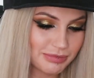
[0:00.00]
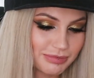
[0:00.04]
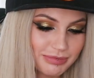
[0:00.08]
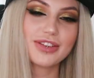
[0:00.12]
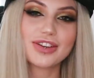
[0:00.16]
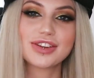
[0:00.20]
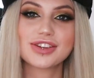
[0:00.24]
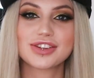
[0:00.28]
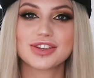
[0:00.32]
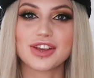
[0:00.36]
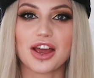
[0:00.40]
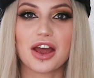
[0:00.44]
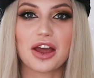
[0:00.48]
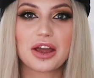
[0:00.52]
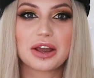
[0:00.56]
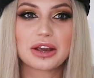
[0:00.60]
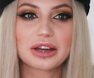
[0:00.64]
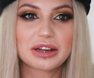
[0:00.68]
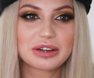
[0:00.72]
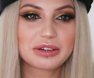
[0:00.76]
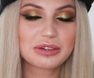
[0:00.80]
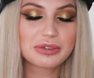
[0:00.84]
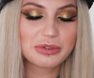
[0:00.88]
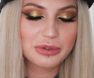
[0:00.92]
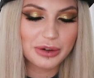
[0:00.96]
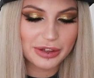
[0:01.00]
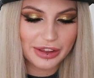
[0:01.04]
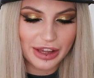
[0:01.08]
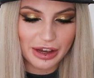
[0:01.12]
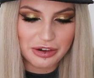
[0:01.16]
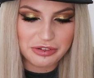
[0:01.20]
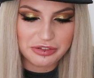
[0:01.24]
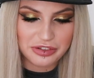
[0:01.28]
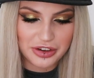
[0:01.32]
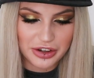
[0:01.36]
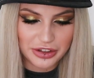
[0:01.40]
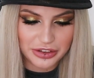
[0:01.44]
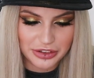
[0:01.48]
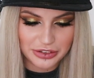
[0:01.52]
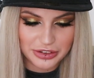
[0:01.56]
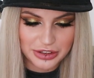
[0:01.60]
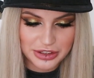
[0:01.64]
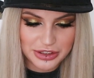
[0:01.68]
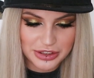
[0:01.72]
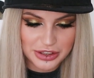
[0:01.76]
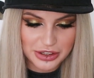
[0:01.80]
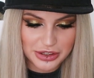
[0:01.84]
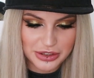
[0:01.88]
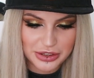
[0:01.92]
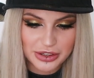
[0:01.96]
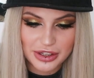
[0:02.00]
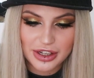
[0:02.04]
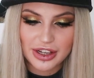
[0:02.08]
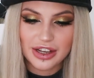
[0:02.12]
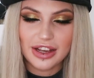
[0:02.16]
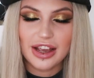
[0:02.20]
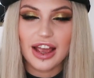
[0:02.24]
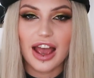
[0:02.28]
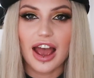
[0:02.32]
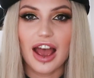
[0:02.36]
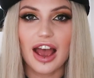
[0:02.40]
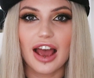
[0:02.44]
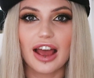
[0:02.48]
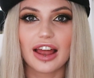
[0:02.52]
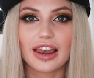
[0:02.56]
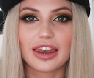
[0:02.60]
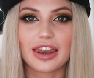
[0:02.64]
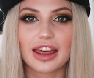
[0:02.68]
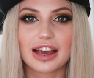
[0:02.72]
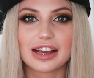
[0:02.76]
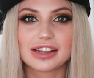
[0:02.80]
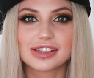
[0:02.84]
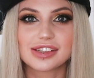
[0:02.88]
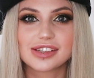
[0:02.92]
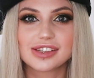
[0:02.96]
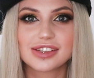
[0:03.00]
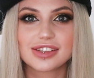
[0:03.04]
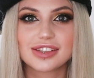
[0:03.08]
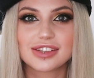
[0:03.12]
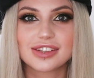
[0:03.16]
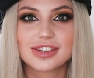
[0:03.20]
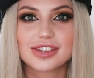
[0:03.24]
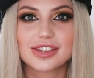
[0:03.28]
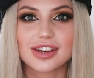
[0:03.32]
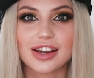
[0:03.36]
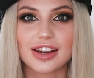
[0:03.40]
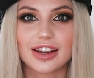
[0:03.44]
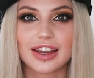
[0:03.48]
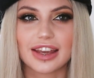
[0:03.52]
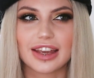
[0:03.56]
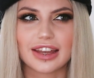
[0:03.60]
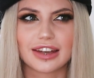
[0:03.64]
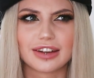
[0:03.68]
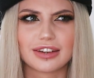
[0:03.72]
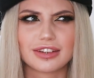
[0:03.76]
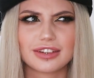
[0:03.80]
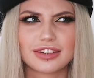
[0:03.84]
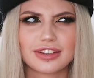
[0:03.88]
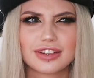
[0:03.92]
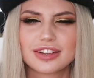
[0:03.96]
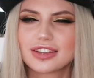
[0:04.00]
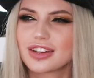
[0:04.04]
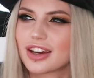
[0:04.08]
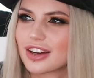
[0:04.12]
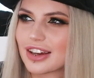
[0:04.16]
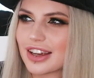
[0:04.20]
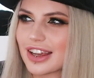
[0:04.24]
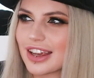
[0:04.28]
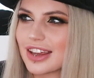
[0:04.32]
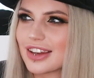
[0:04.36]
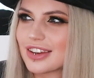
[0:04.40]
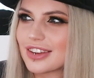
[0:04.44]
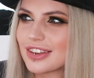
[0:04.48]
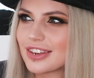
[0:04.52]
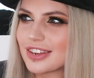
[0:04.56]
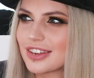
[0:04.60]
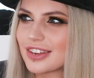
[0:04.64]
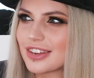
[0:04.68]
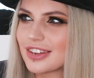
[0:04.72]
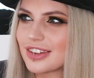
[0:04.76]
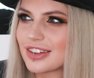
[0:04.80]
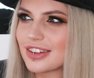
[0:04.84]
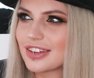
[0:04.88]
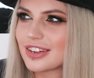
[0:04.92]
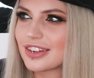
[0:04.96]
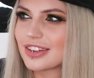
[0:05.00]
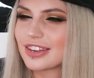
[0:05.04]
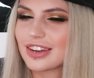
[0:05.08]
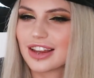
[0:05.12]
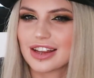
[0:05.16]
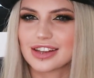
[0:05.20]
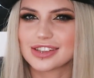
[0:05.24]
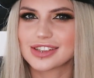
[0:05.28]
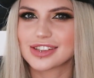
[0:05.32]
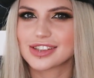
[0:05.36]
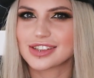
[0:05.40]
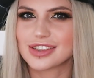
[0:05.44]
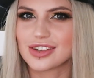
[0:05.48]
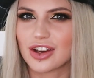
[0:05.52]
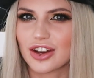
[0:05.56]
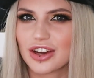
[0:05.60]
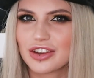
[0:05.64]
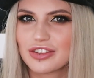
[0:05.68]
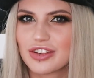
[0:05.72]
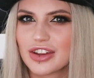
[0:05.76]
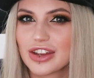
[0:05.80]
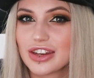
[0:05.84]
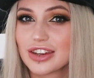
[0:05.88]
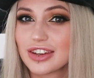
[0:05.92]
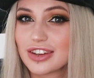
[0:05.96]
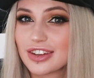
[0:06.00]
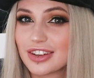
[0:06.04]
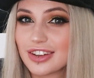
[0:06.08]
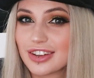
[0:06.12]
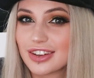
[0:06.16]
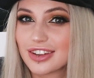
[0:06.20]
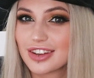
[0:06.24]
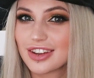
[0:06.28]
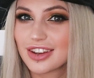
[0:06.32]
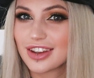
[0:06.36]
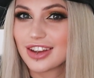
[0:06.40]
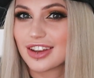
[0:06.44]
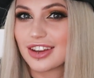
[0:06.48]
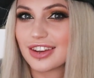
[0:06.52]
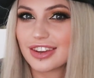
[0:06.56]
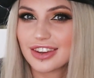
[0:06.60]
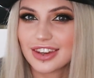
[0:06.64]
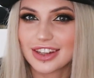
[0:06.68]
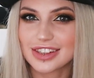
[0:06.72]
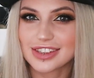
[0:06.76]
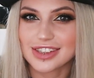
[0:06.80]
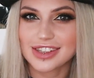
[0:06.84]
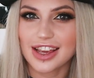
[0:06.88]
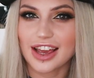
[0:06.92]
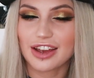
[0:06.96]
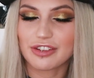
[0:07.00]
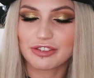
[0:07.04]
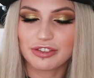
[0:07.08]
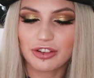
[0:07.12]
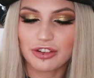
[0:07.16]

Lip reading: So without further ado, let's tuck in, let's dive in, let's get